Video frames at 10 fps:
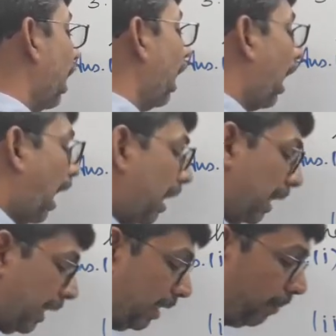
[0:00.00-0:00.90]

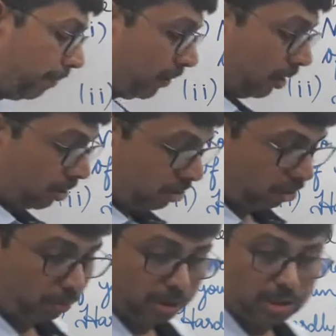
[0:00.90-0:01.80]
Hardly.
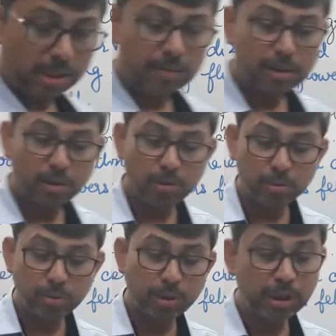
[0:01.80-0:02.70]
So once again we are going
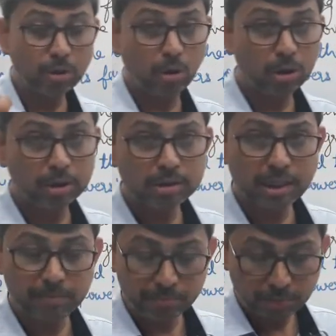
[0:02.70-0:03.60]
to recall the
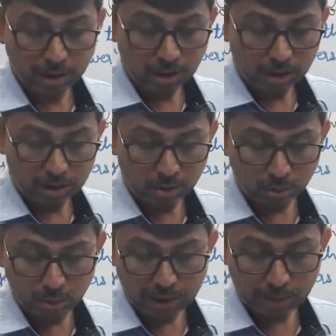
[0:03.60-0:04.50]
same
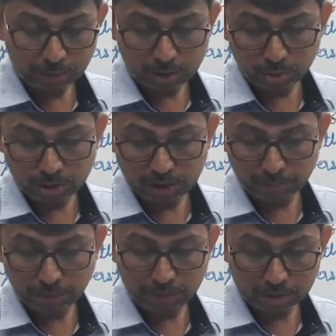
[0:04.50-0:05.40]
rule that we used in the
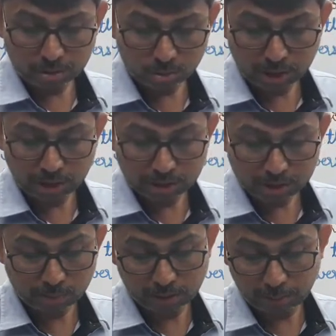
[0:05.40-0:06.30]
previous two
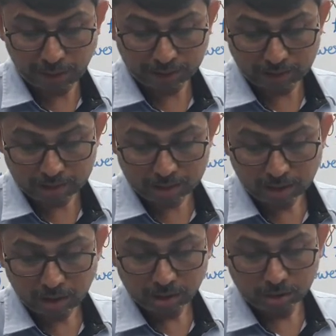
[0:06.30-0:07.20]
sentences when we practice
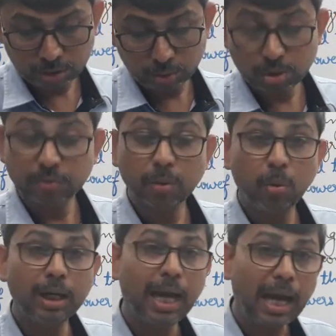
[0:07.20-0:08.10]
the use of the
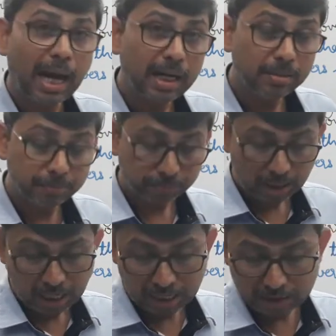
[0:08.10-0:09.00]
word had
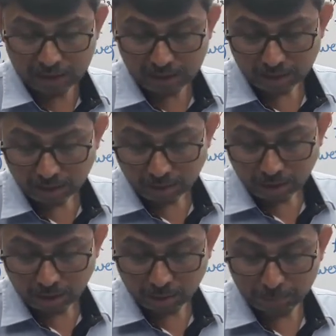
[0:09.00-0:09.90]
and the
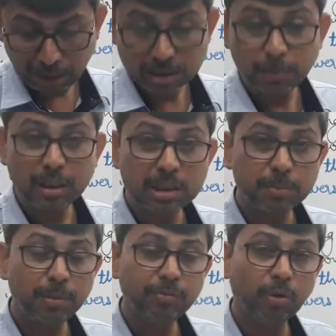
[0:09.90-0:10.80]
past
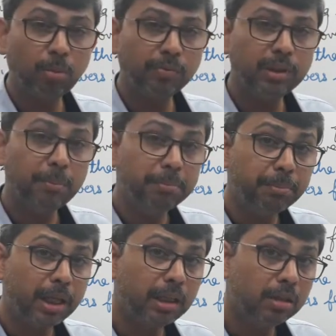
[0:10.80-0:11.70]
participle form of the
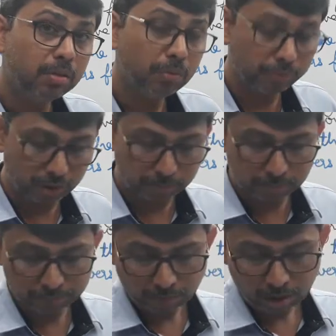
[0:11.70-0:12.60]
main
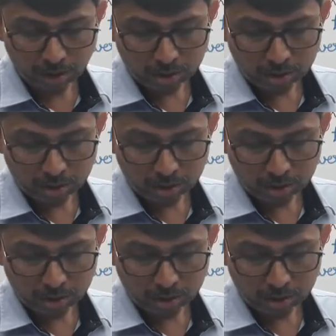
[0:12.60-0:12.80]
verb.